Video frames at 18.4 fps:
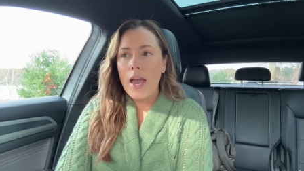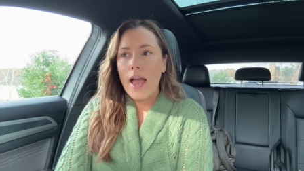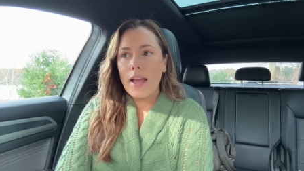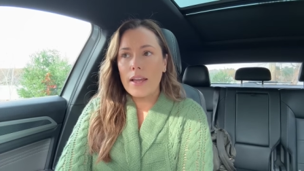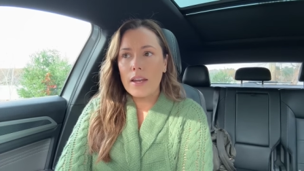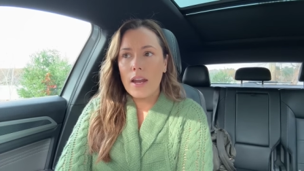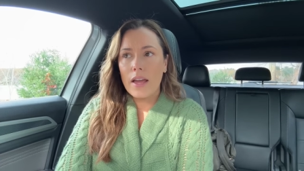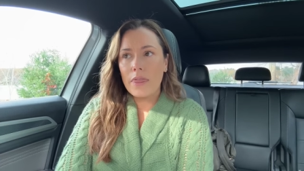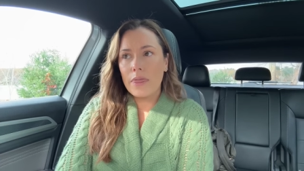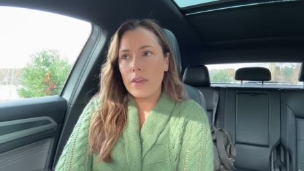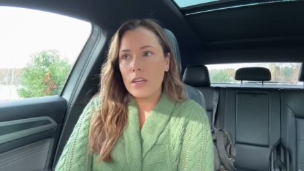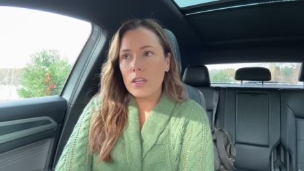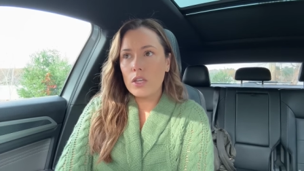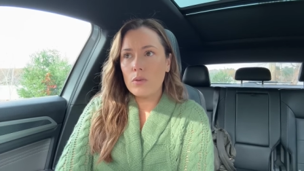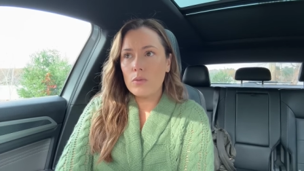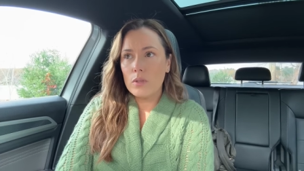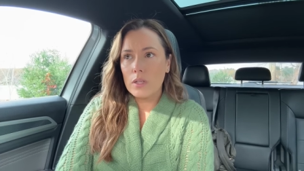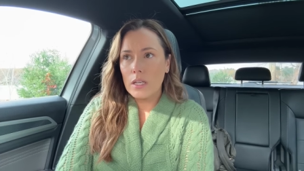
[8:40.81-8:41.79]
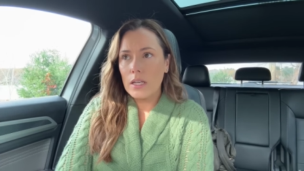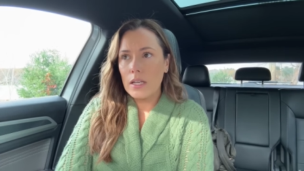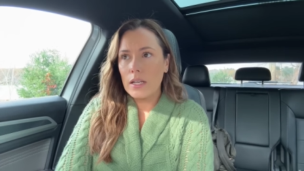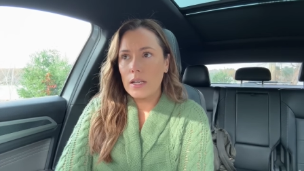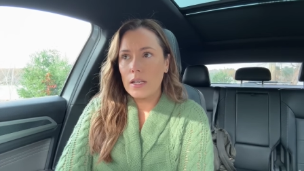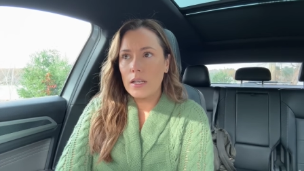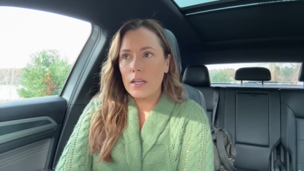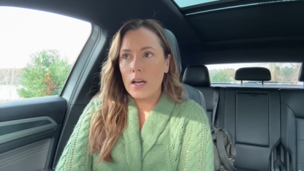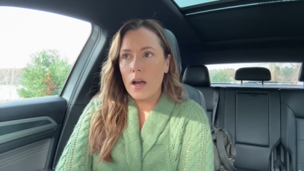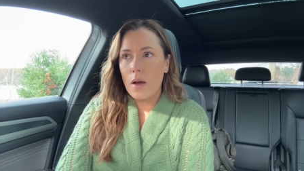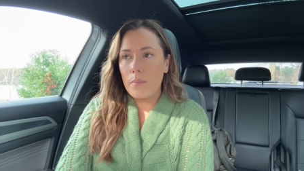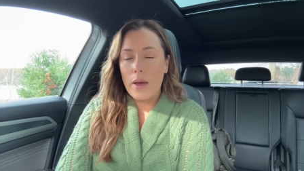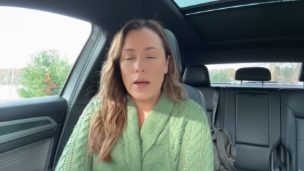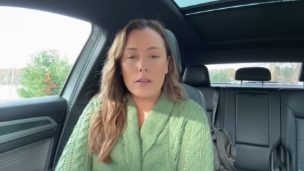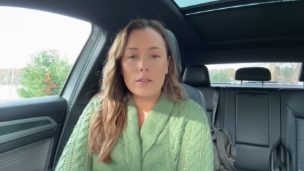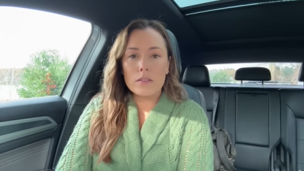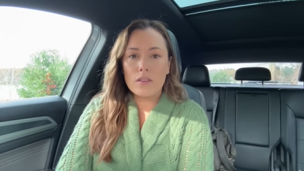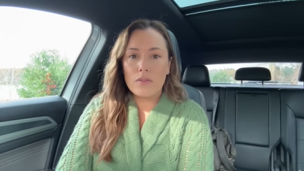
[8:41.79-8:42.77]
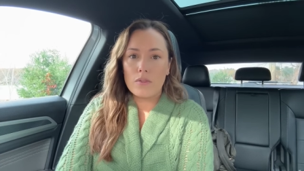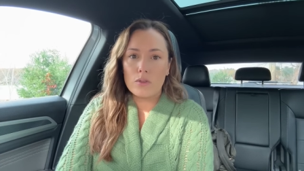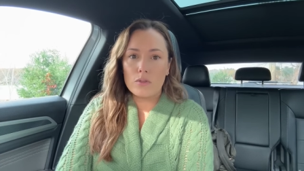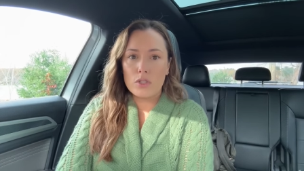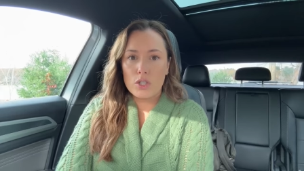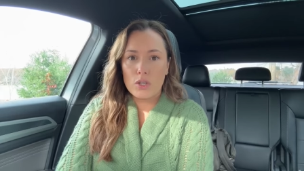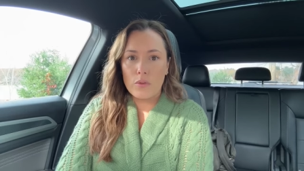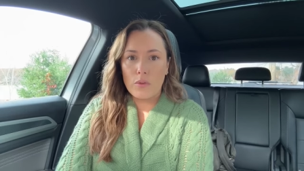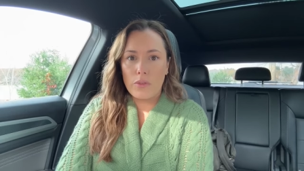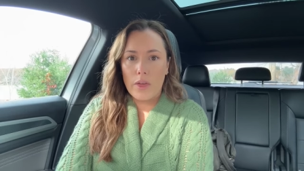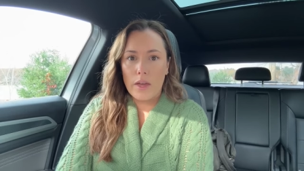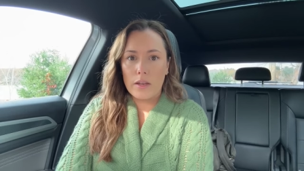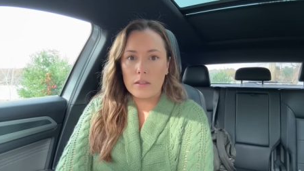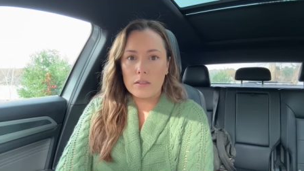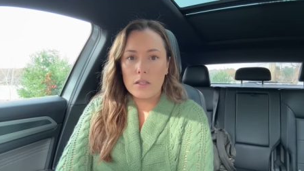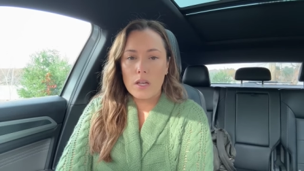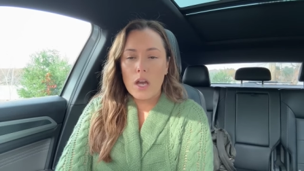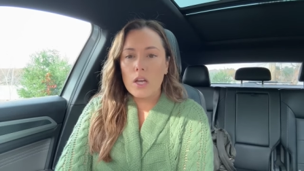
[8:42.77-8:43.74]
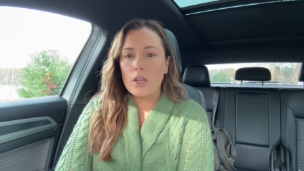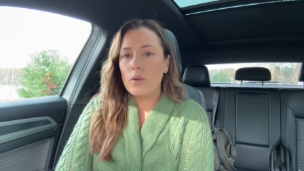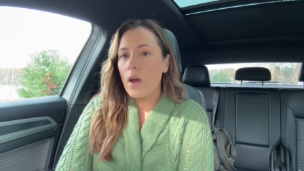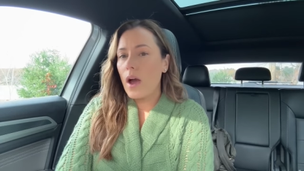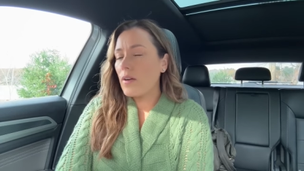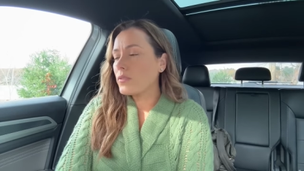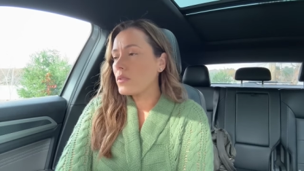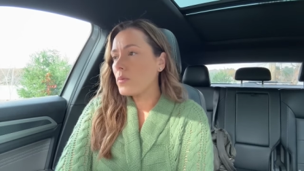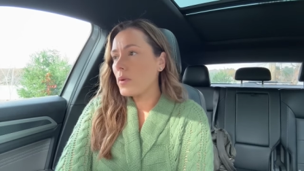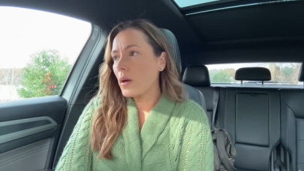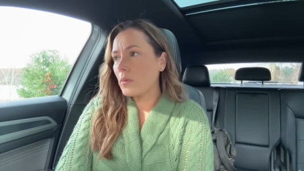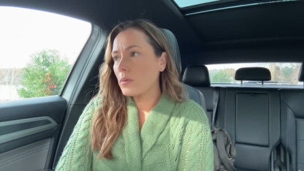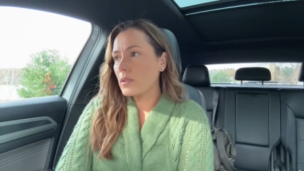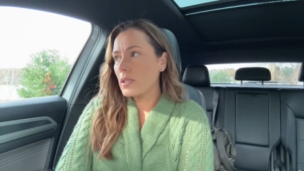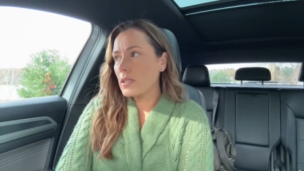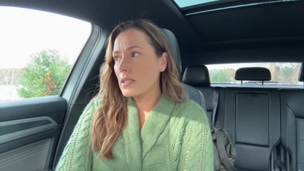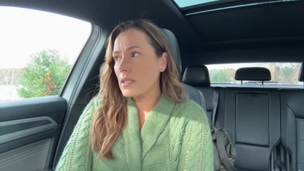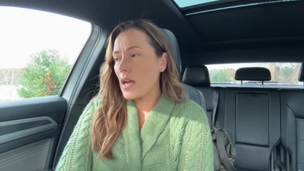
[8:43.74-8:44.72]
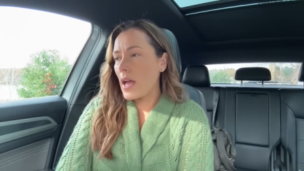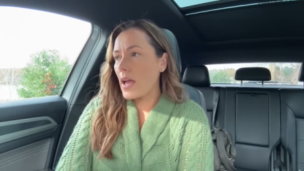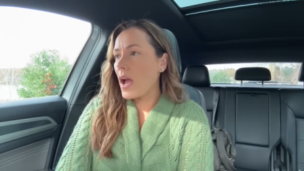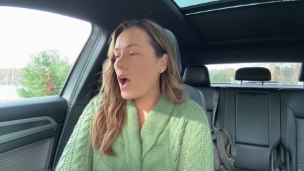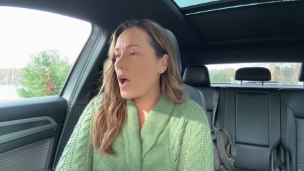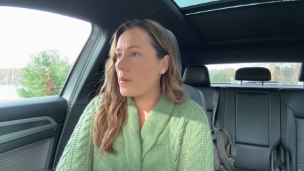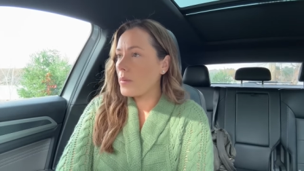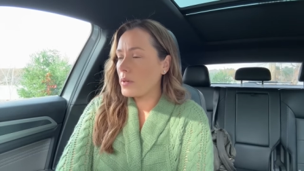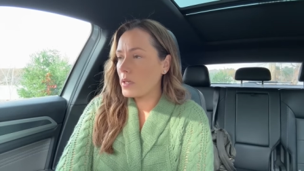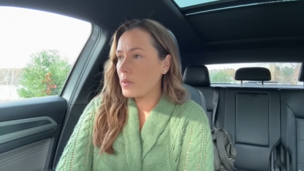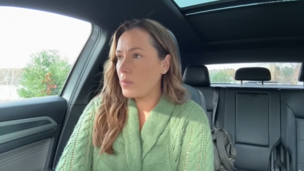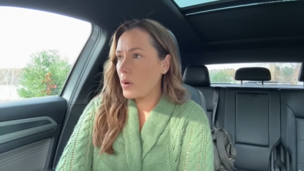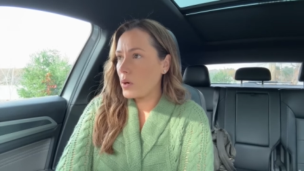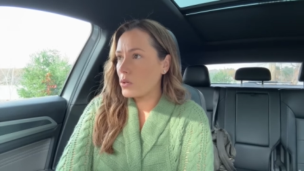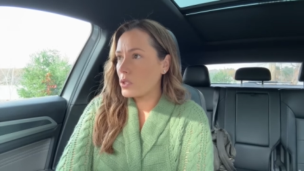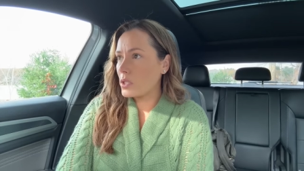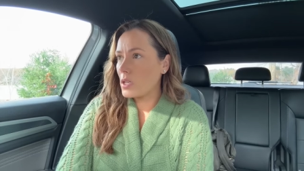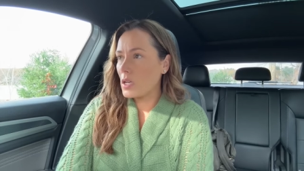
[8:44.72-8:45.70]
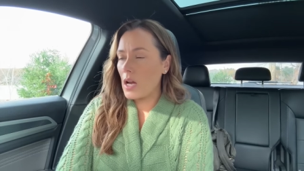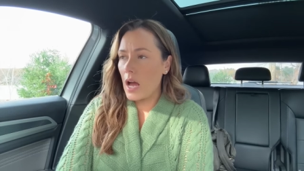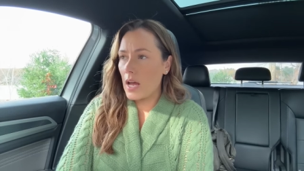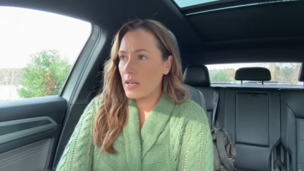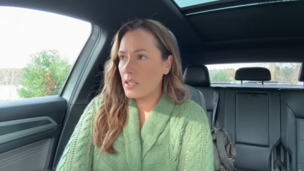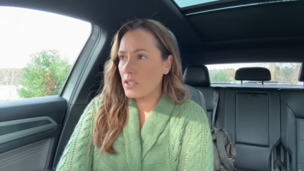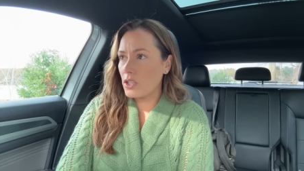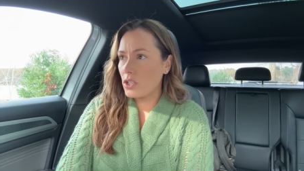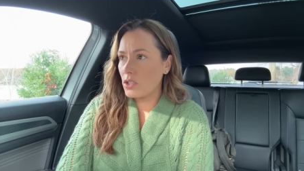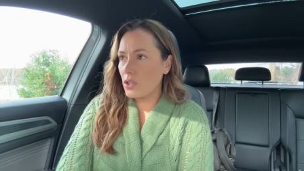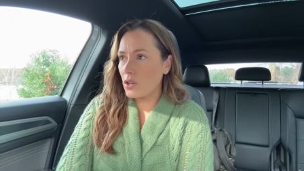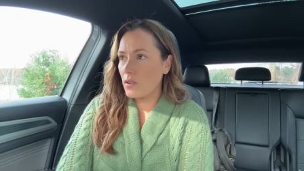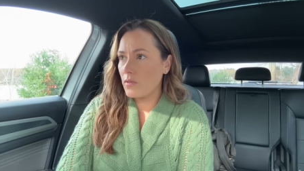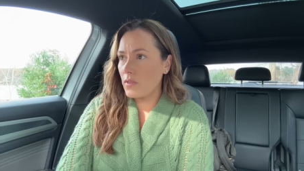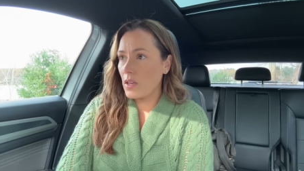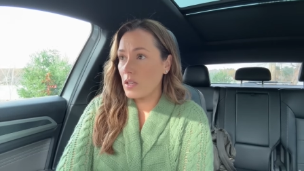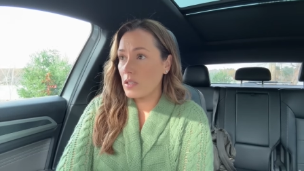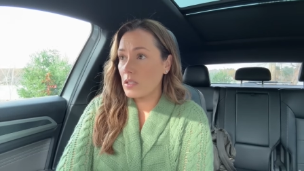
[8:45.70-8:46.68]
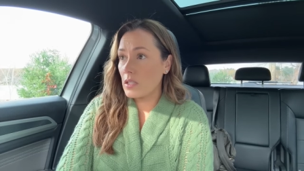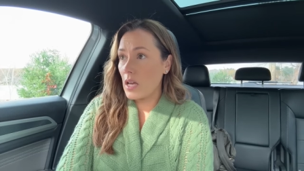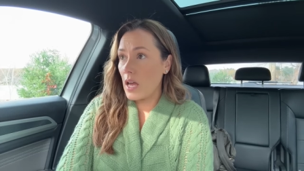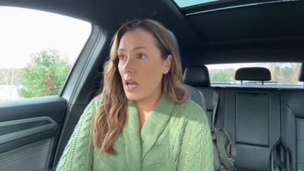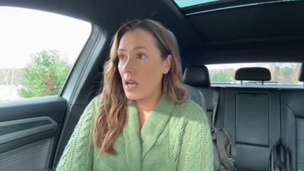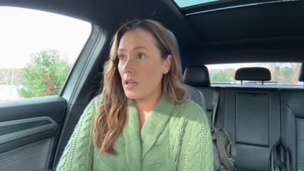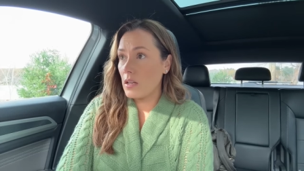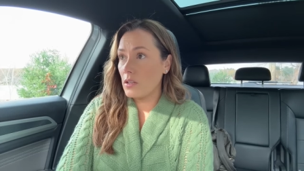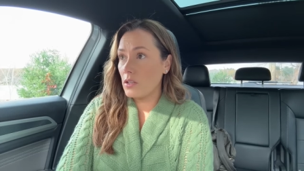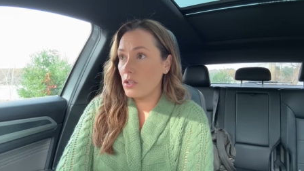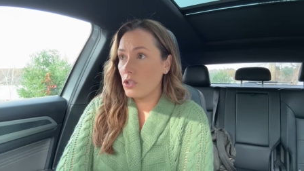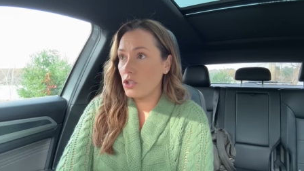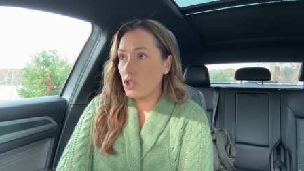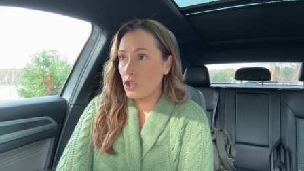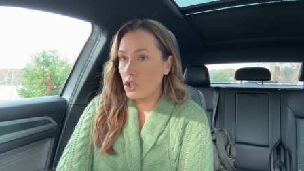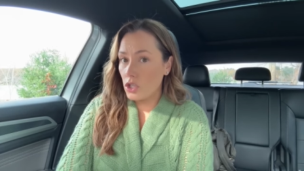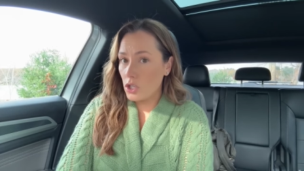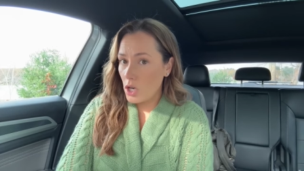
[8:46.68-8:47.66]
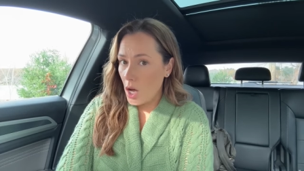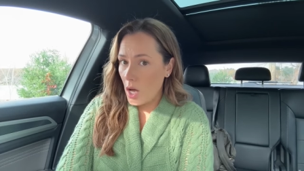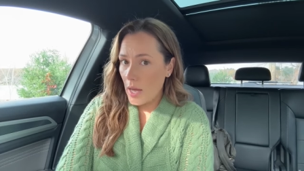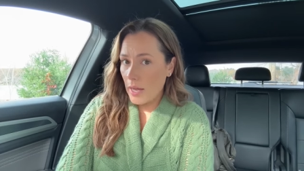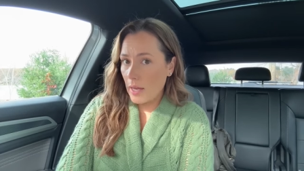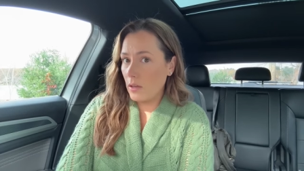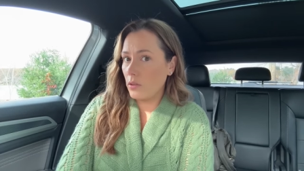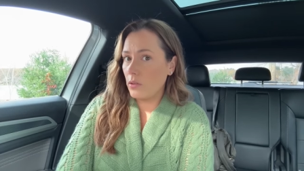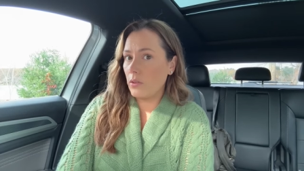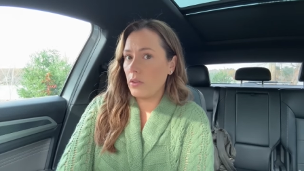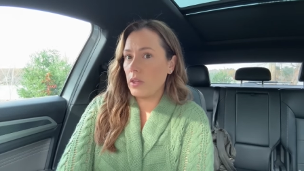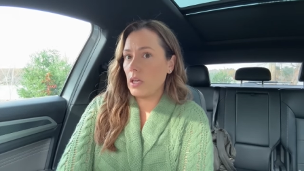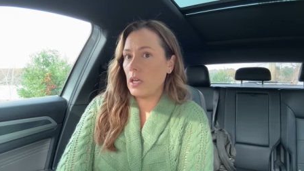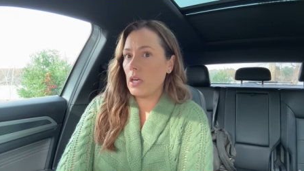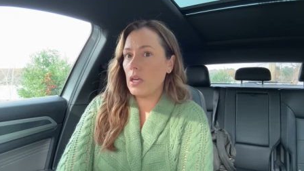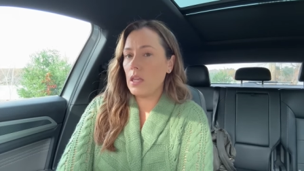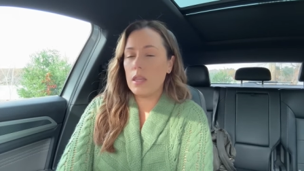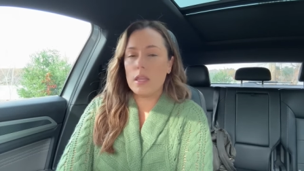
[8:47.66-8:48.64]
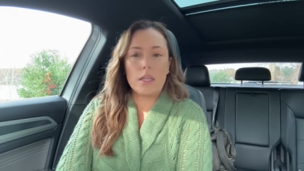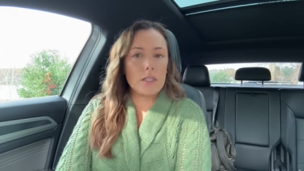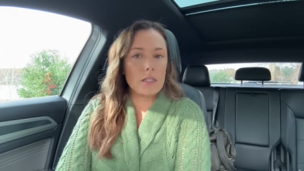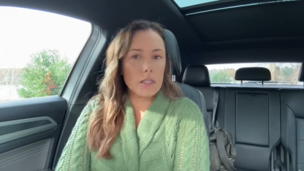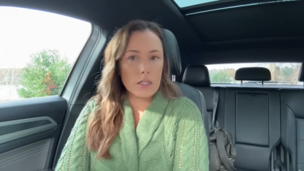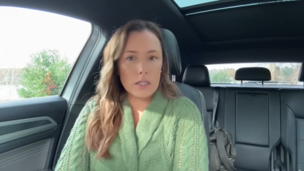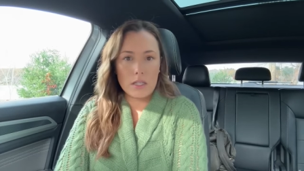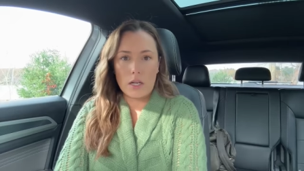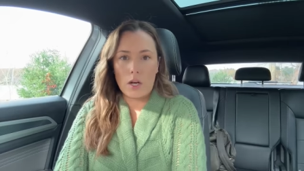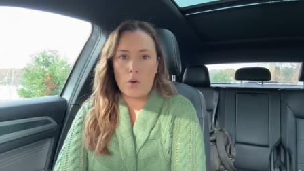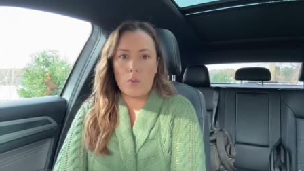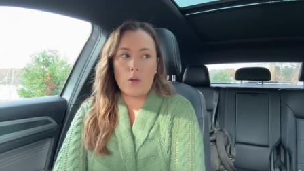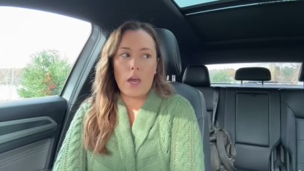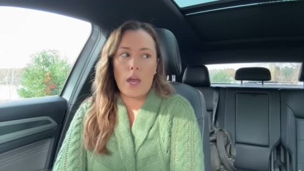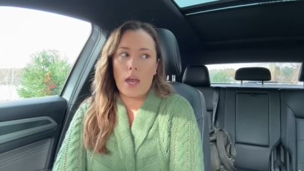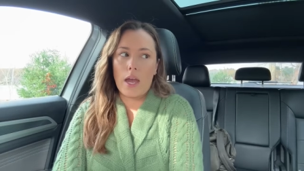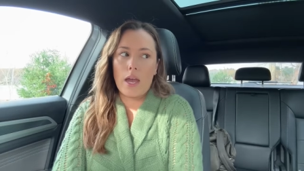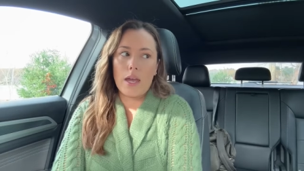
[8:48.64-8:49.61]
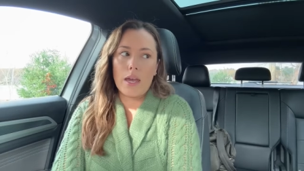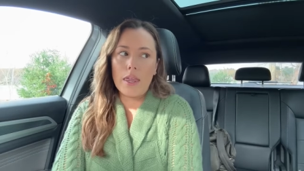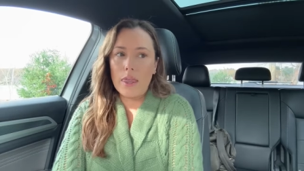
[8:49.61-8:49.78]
And I think you need a balance of those two things. You have to be able to say, I'm a good person, I didn't deserve this, and you're not healthy. This isn't okay.